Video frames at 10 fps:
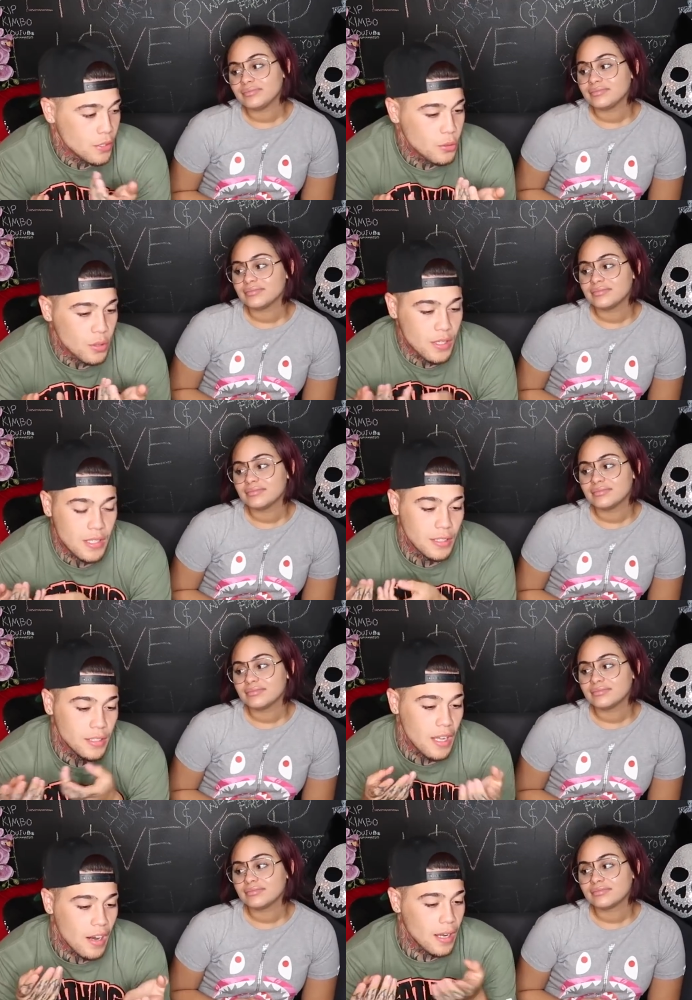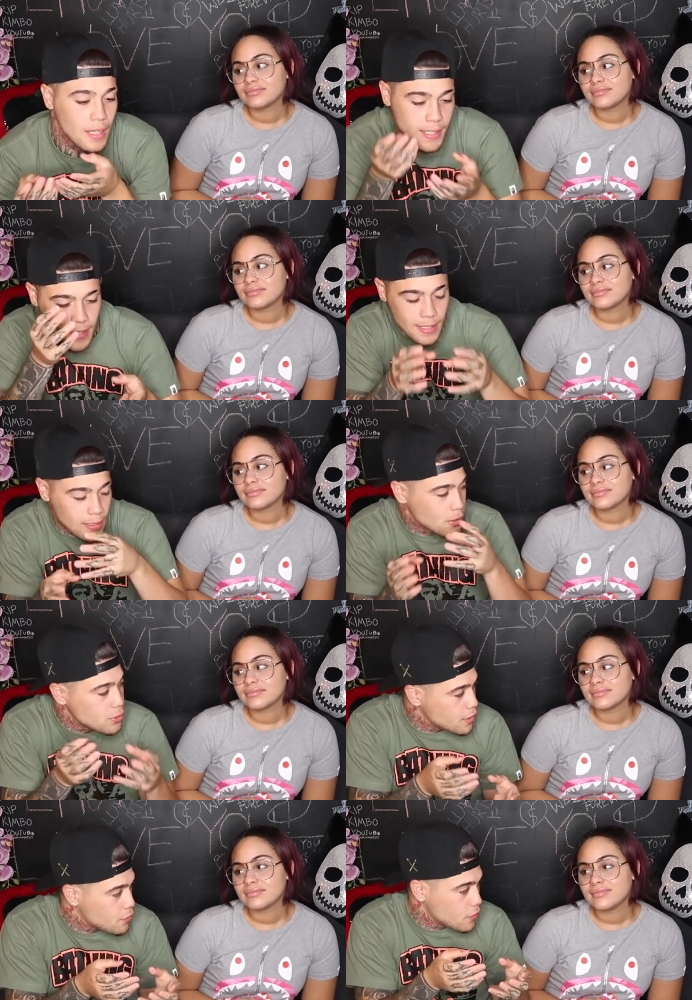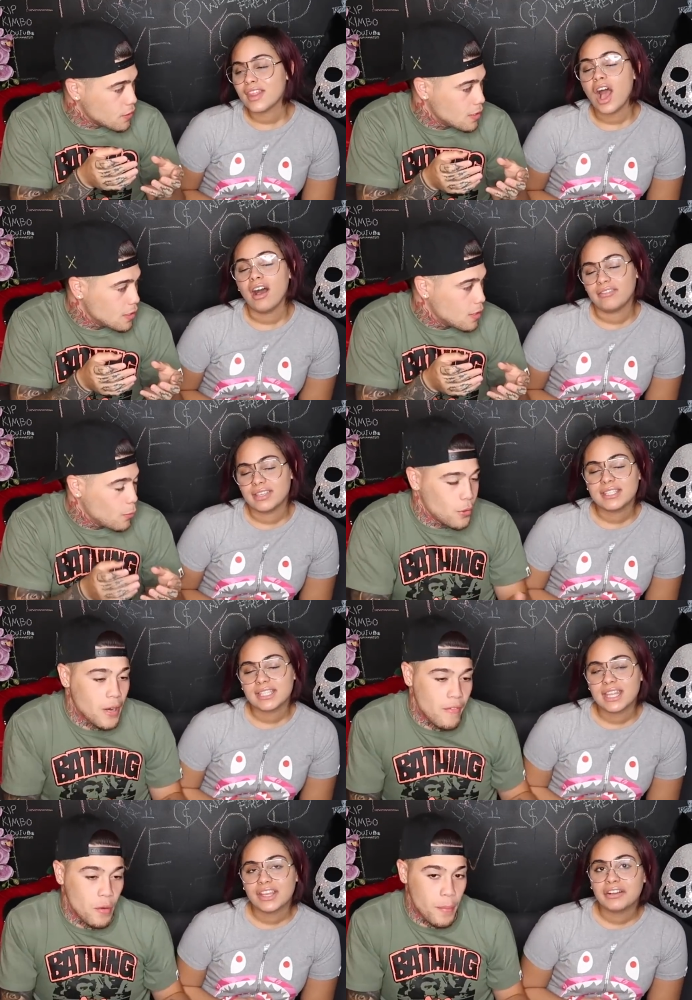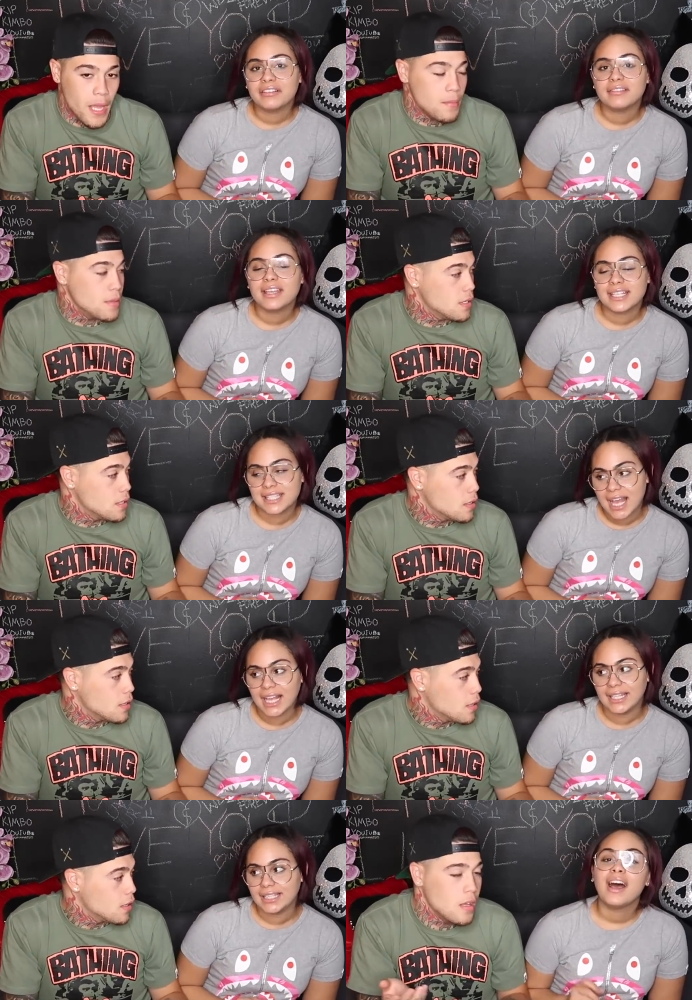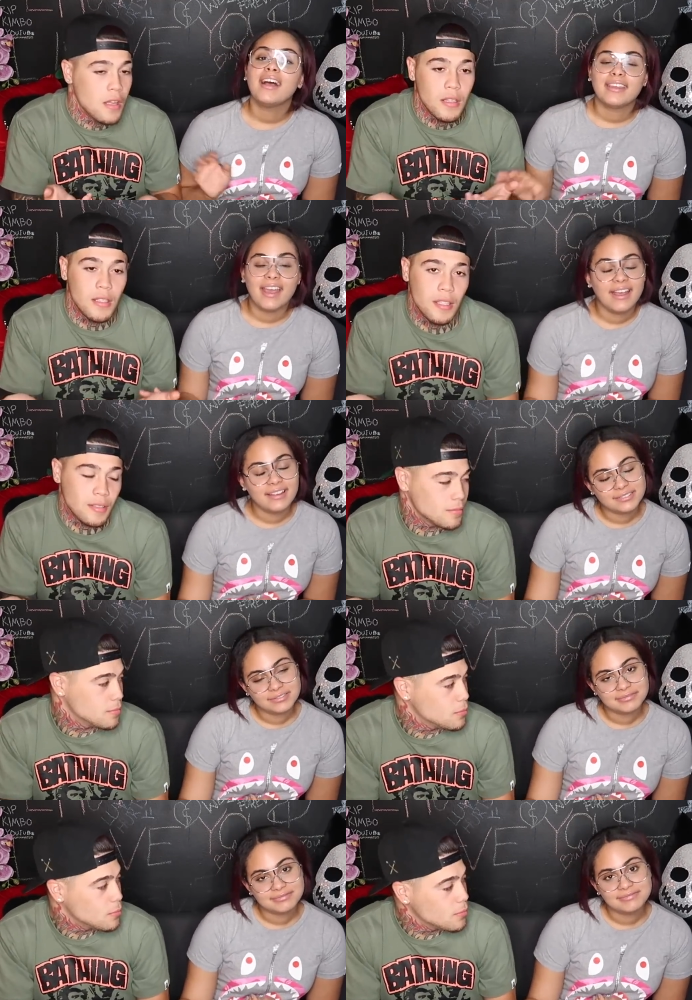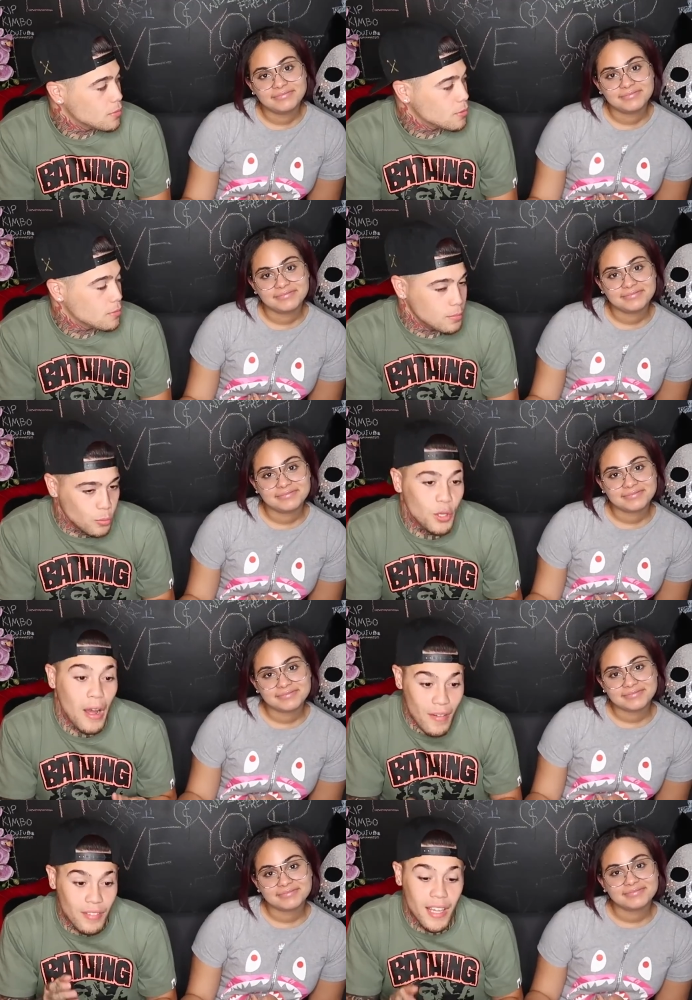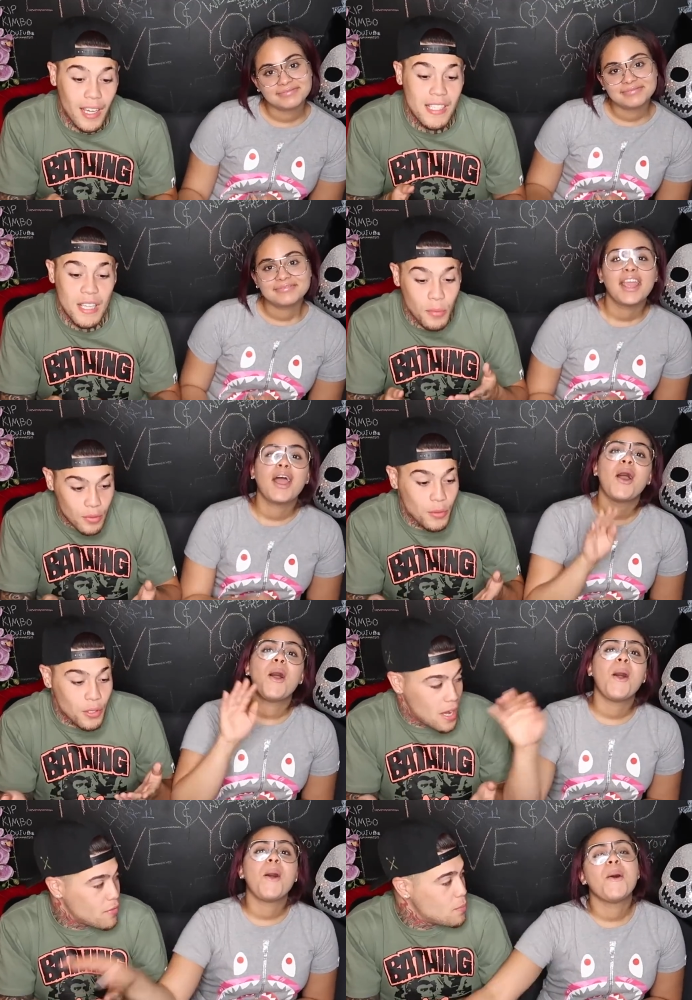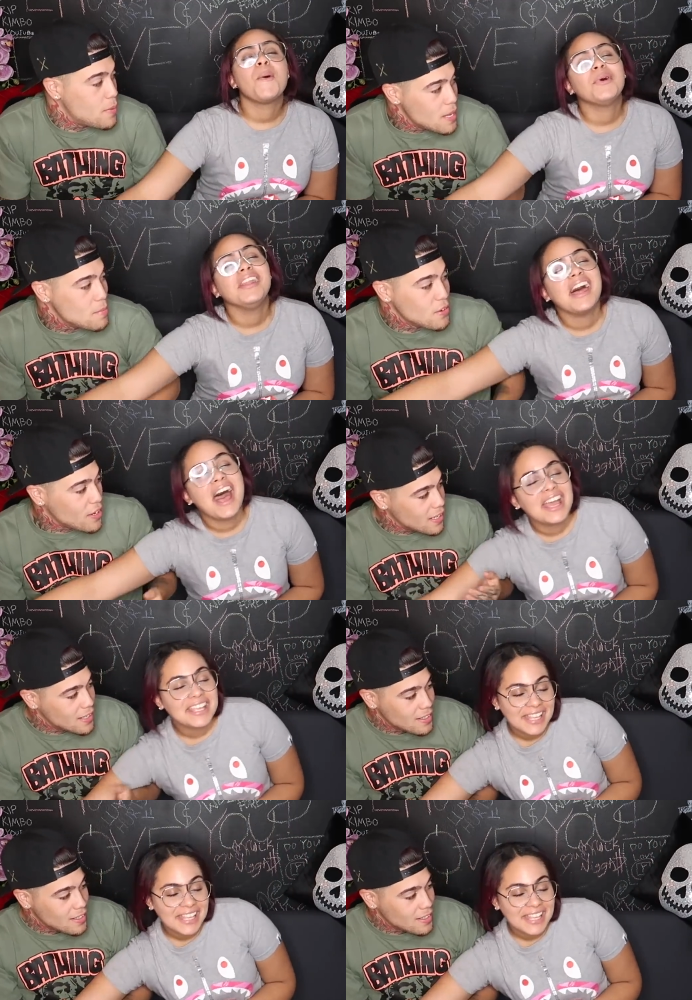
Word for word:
Speaker 1: they're doing, because clearly our content's a little different.
Speaker 2: Obviously we don't have a baby. Exactly. Well, not
Speaker 1: yet. Well, we don't have, like I said, we don't have a
Speaker 2: baby. Well, not